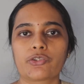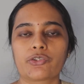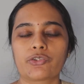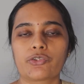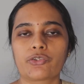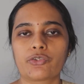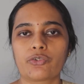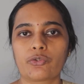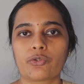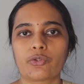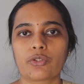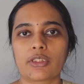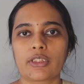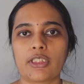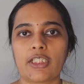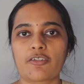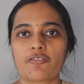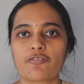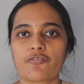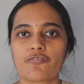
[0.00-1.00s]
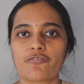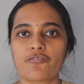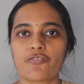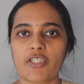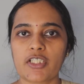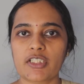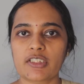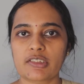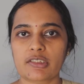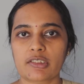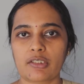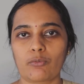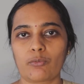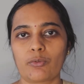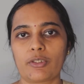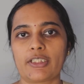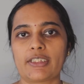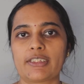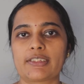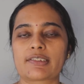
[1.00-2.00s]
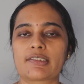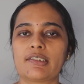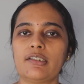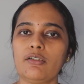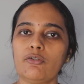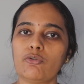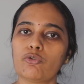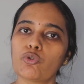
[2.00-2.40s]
So that first sound is the